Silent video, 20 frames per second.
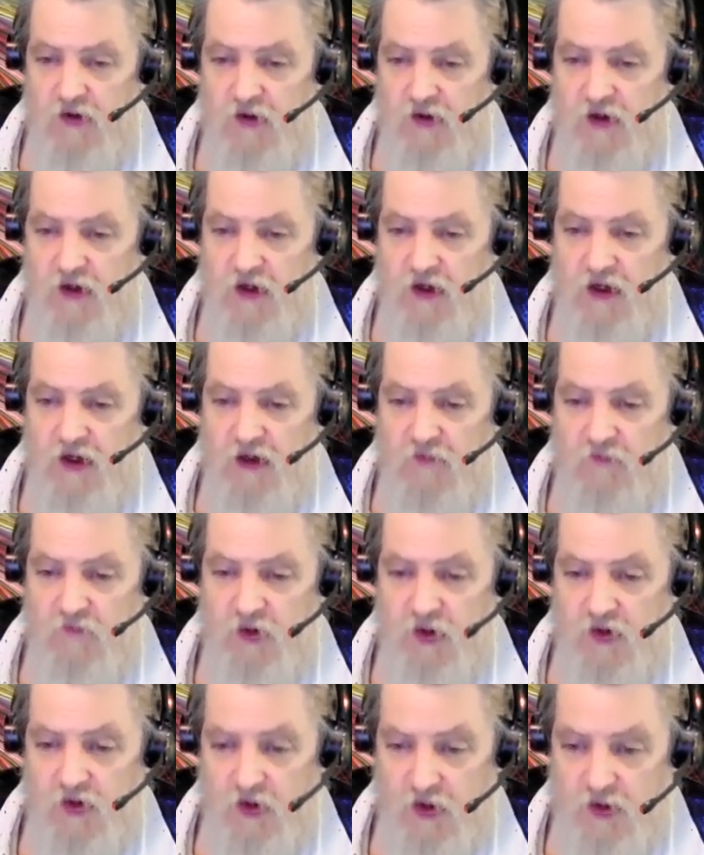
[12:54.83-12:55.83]
I'm
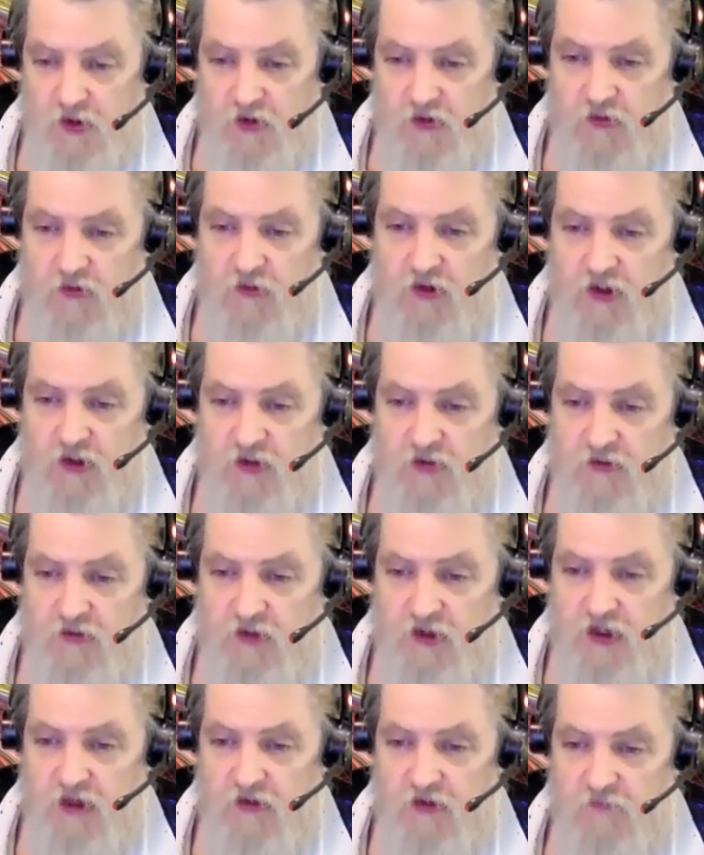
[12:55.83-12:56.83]
not going to, I should
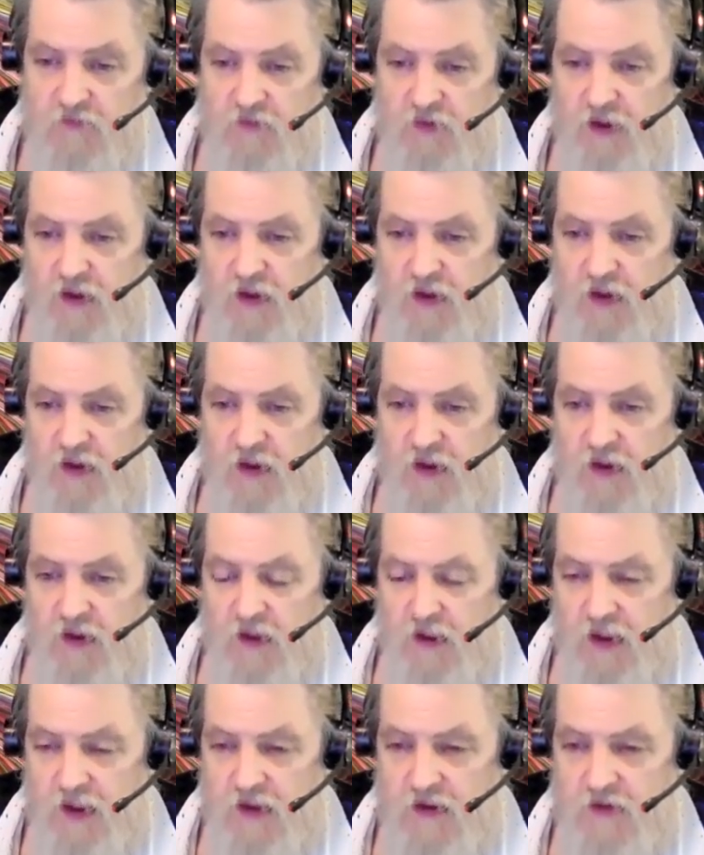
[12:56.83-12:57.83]
say.
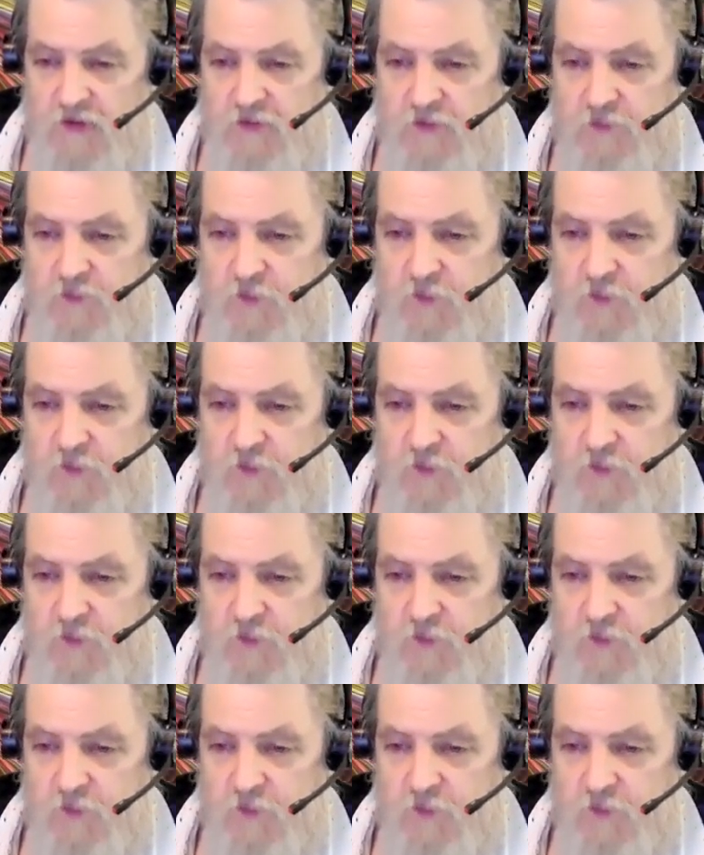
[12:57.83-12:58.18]
Yes.